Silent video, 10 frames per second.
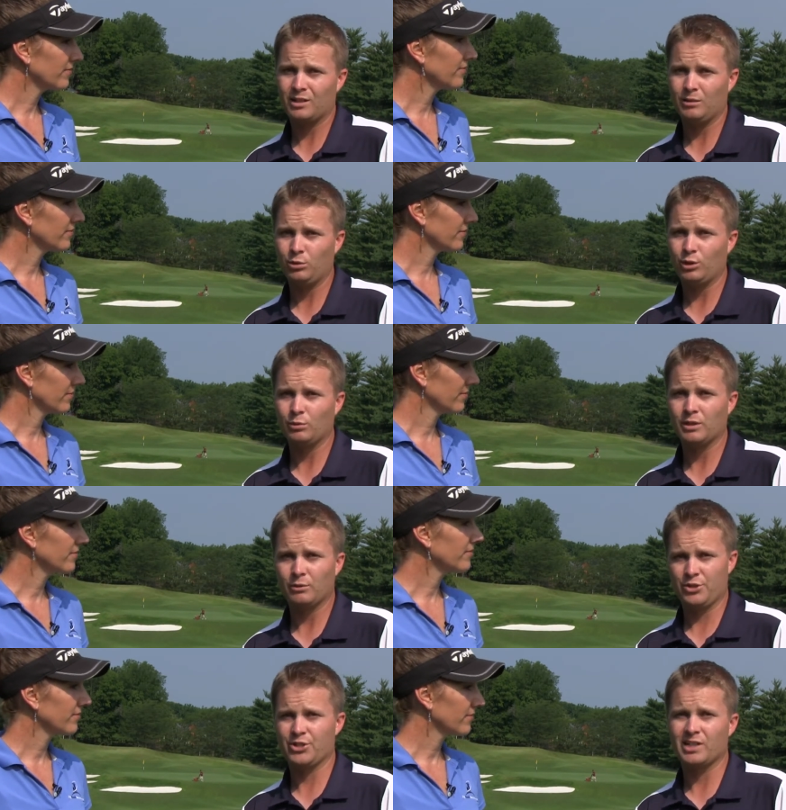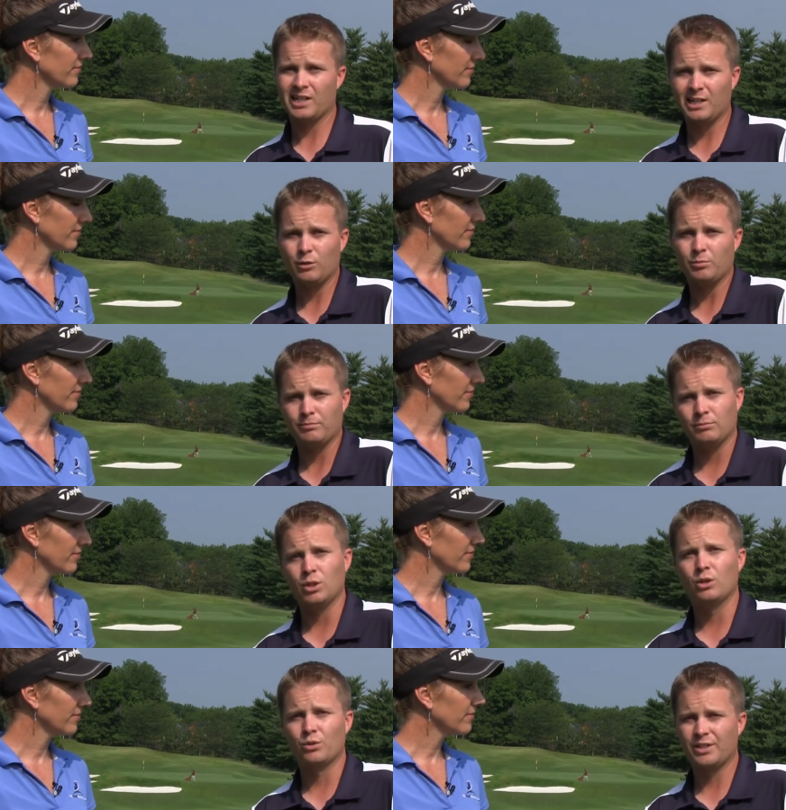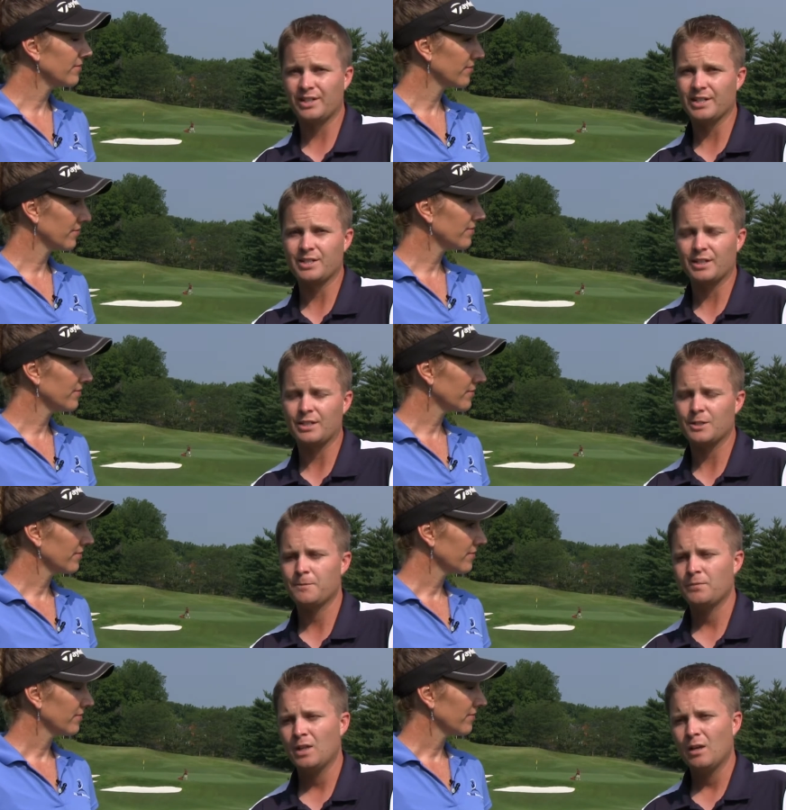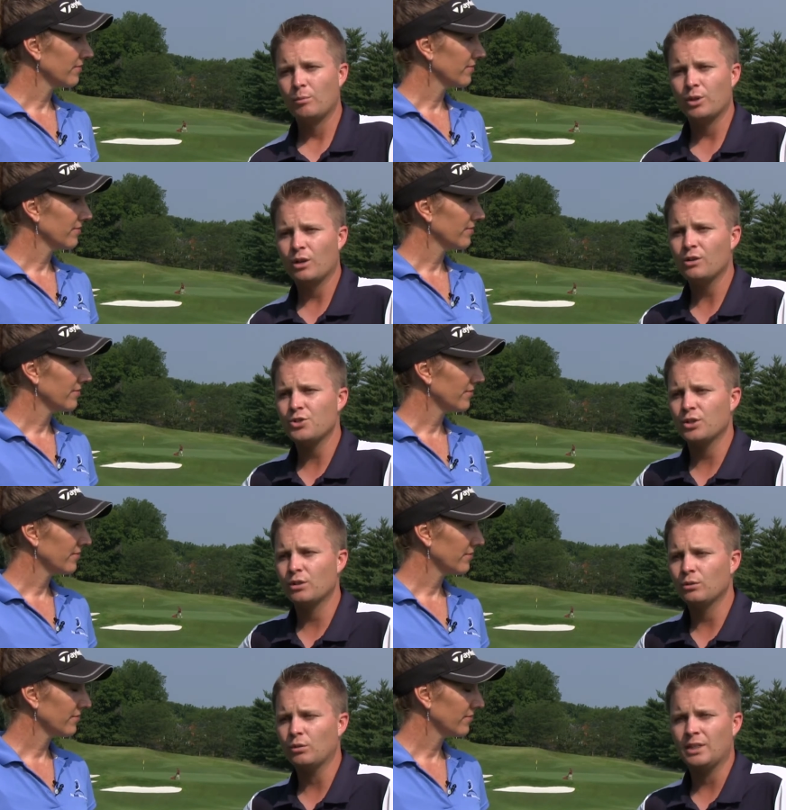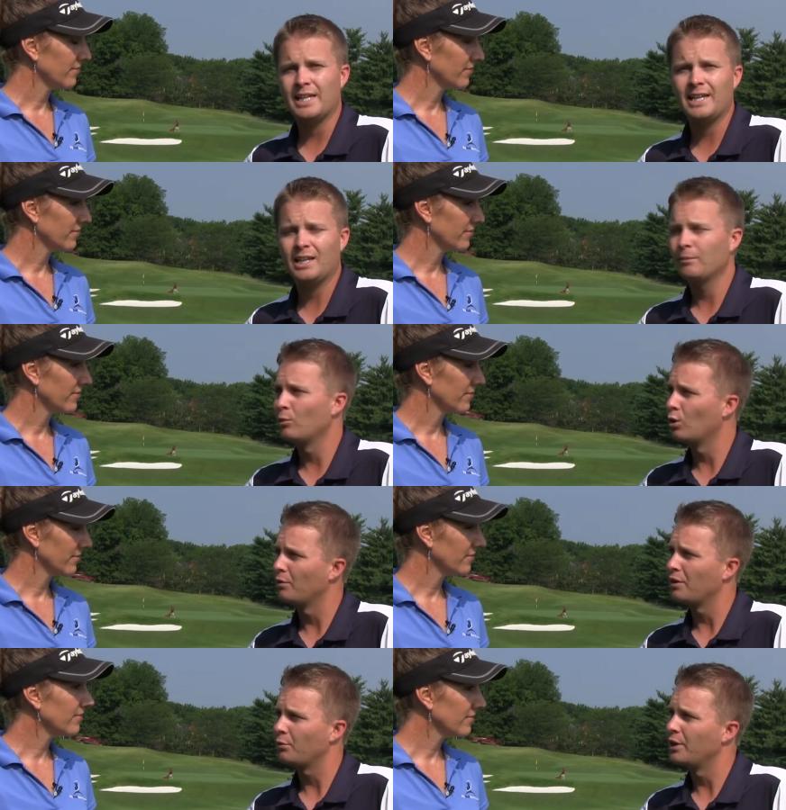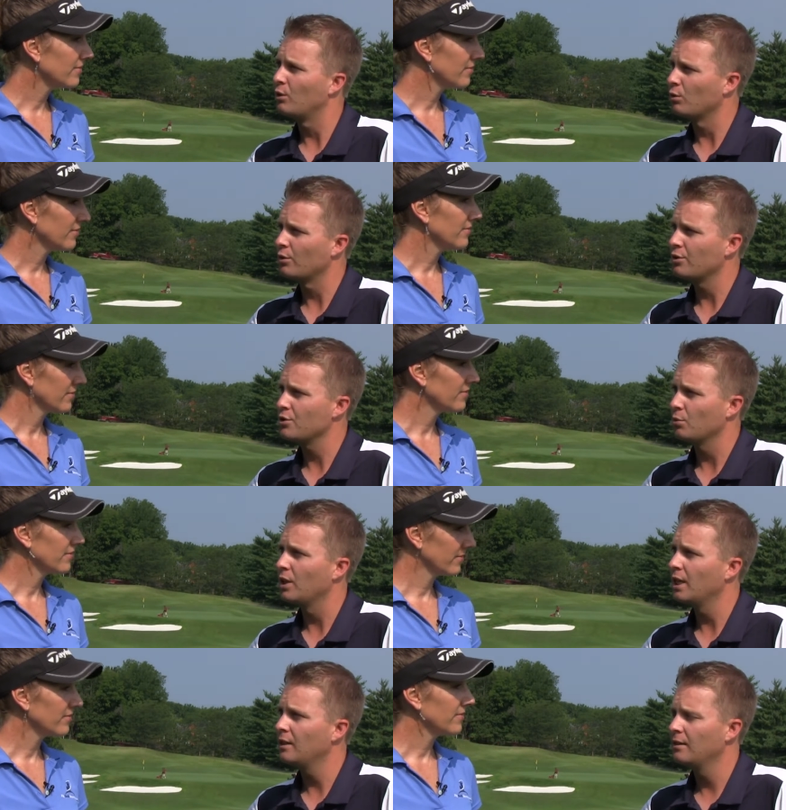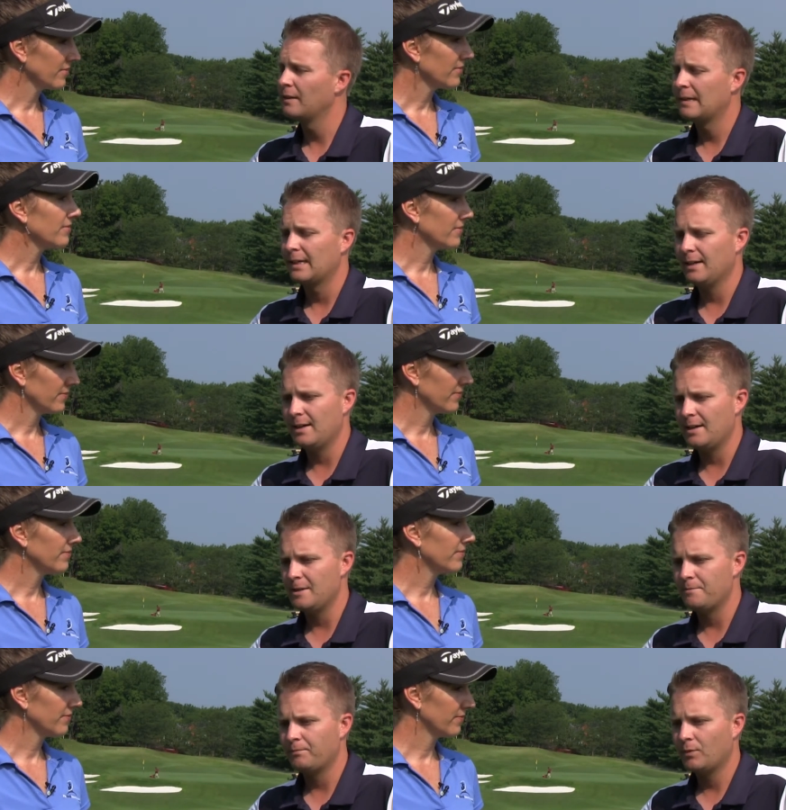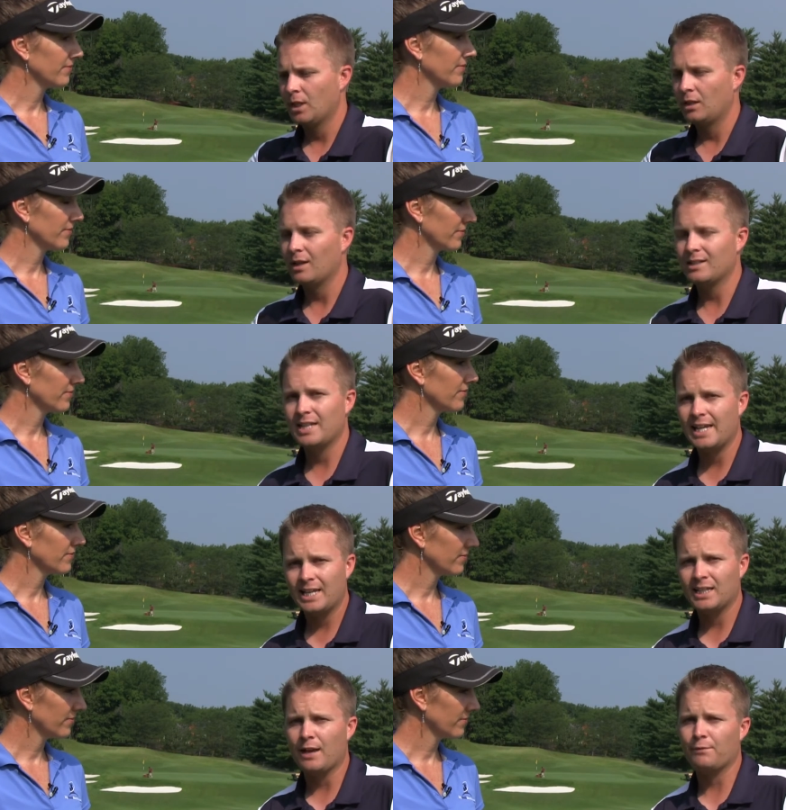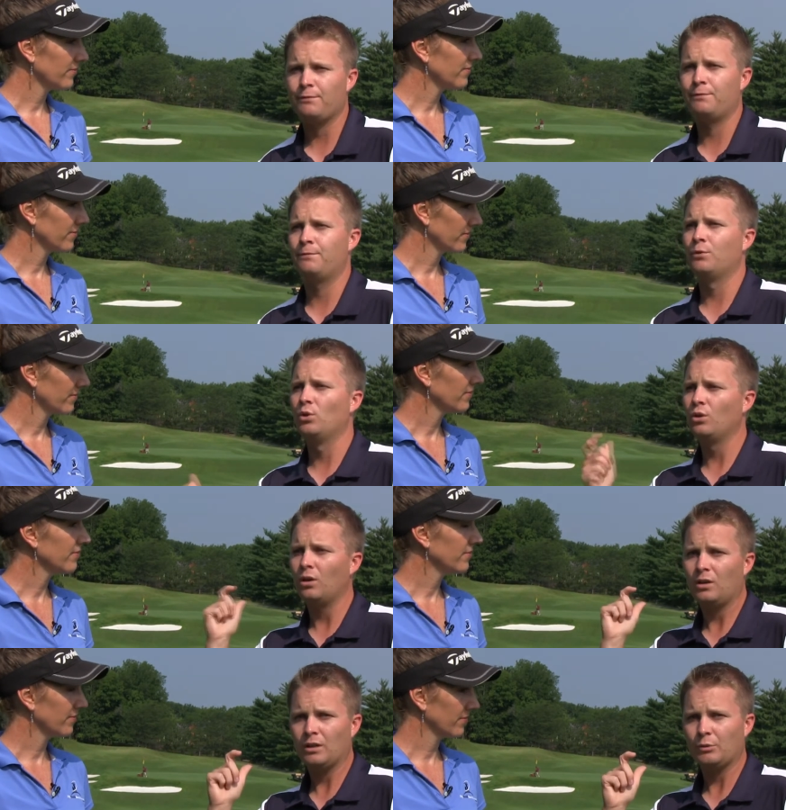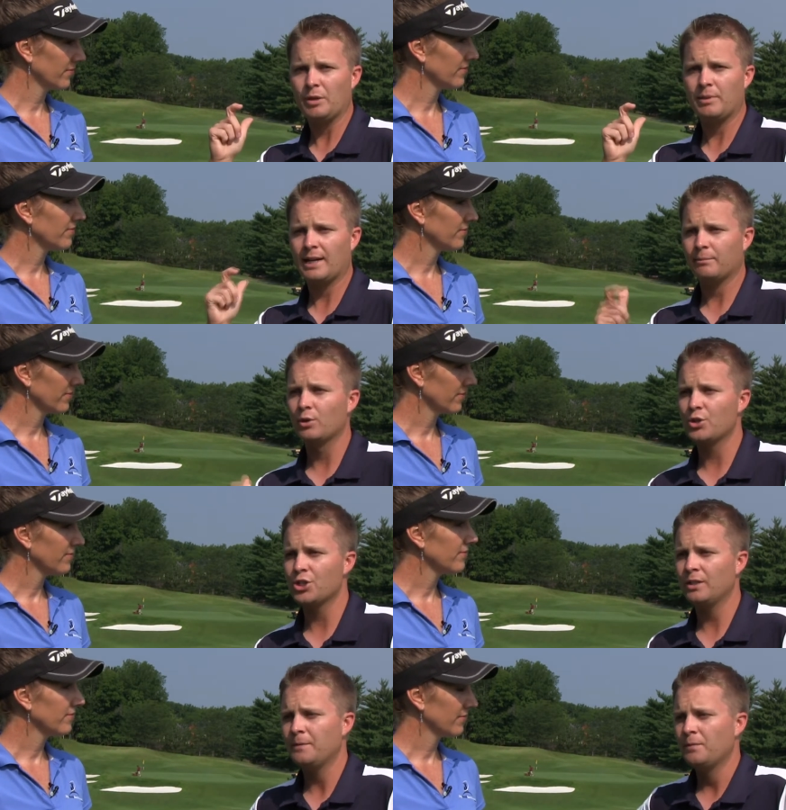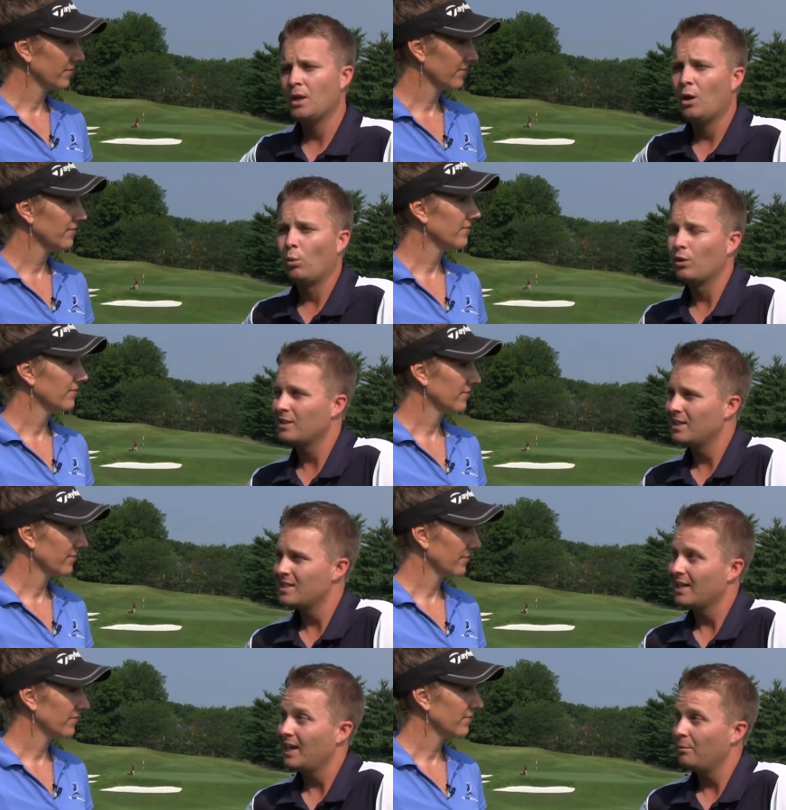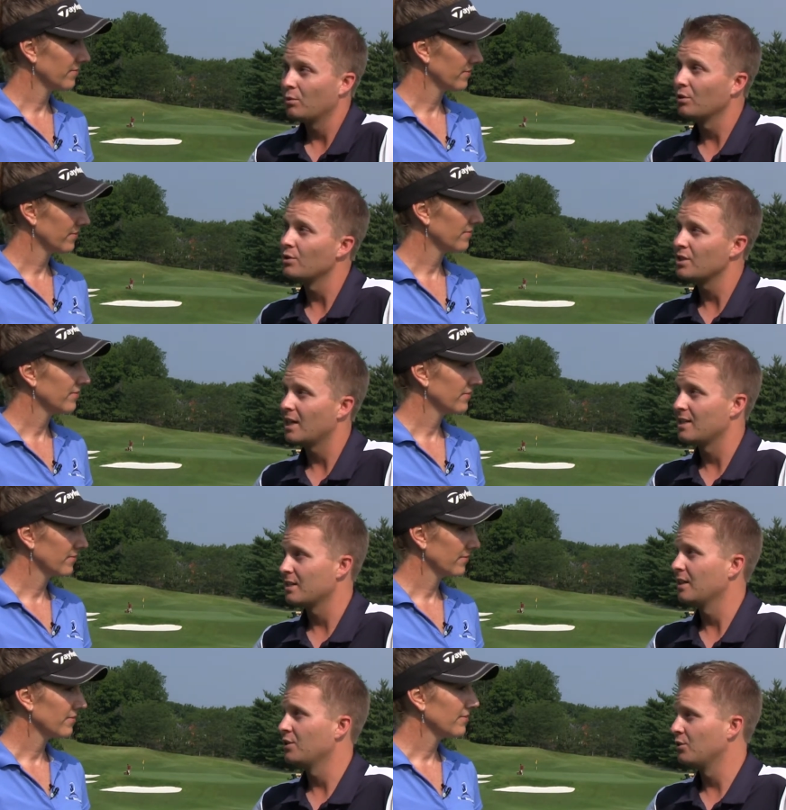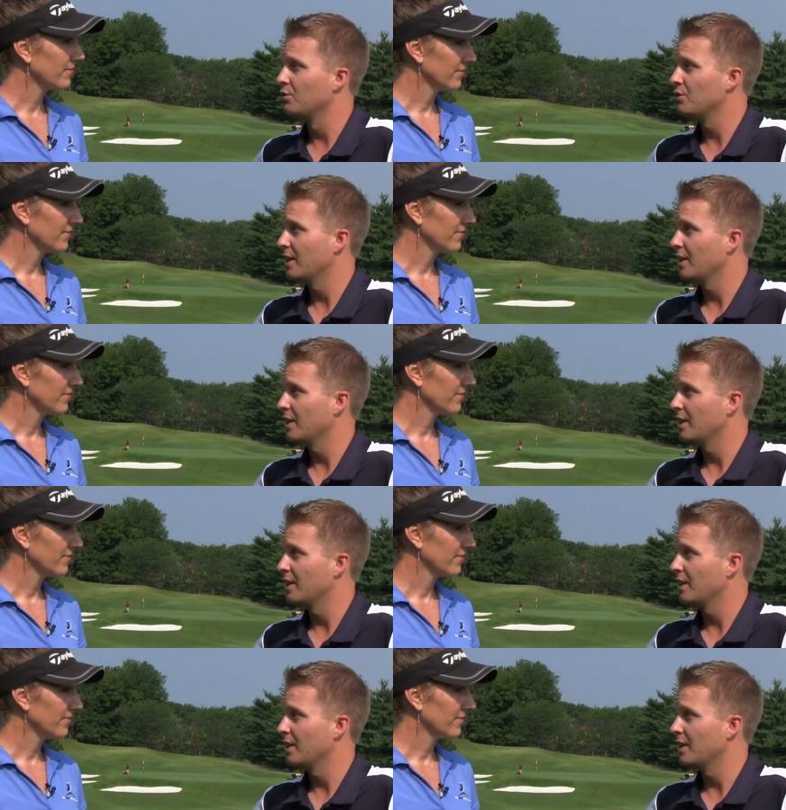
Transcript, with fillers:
Speaker 1: the club a little bit, which is going to help lower the distance, but also taking more of a three quarter swing, um, not taking that full all the way back motion what tends to happen with those guys is they do